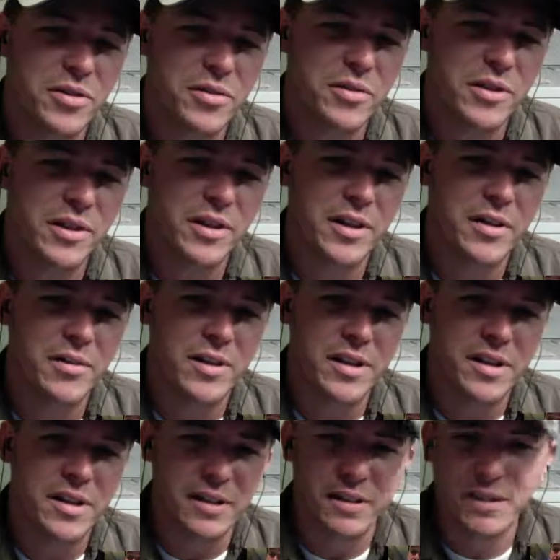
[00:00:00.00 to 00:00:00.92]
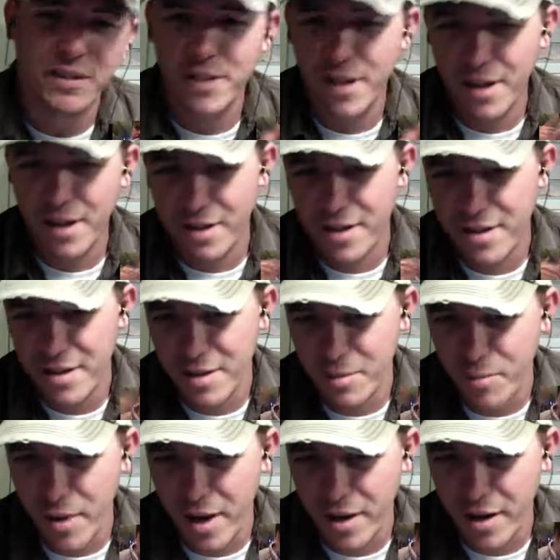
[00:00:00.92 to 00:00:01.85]
Leone. Yeah, he did a
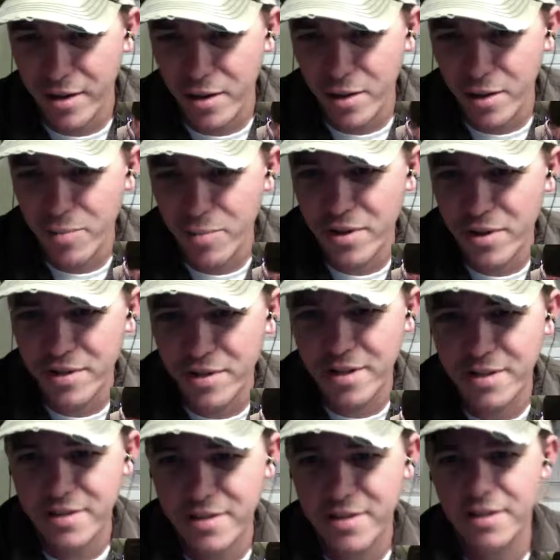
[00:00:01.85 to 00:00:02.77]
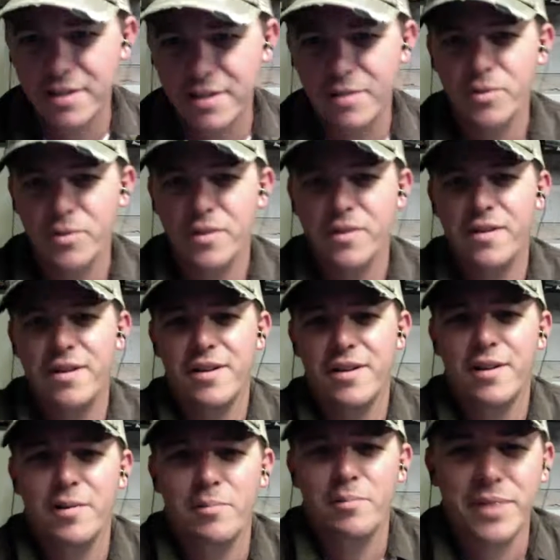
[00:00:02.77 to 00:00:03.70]
backyard beer tasting with
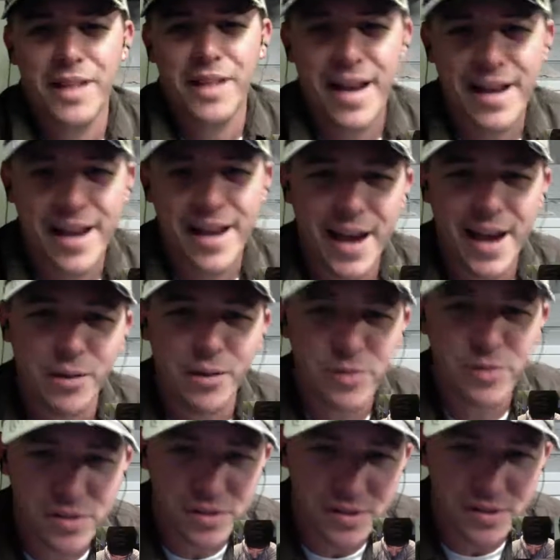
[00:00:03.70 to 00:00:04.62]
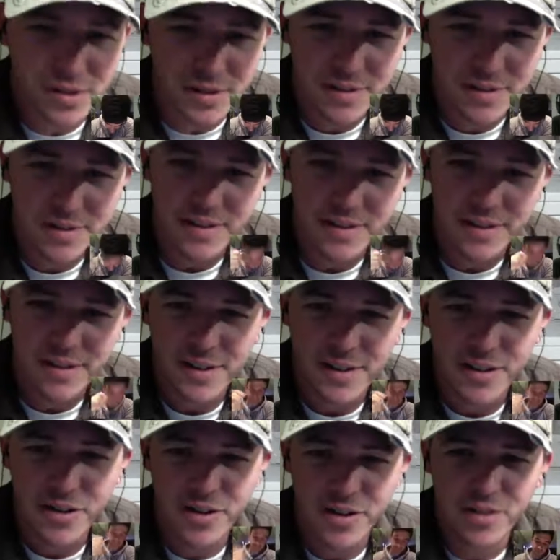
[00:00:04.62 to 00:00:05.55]
the Black House.
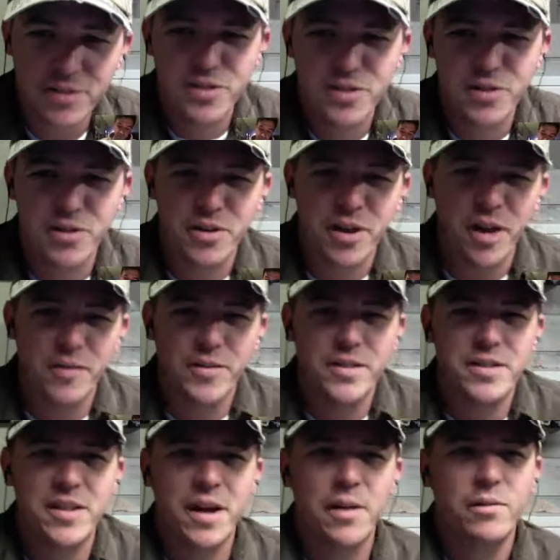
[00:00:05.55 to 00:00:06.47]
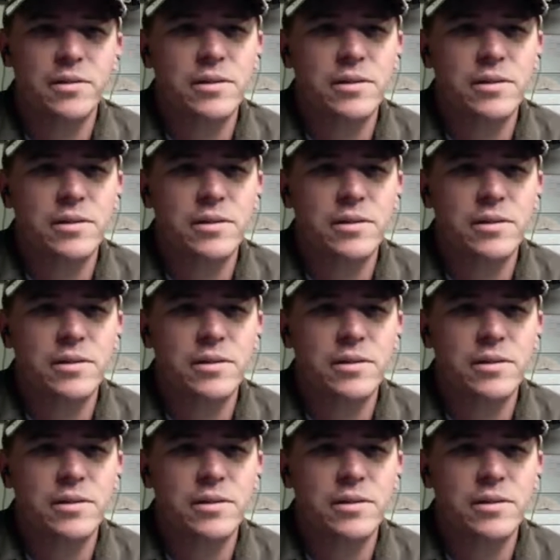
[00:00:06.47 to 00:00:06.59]
It's their coffee stout.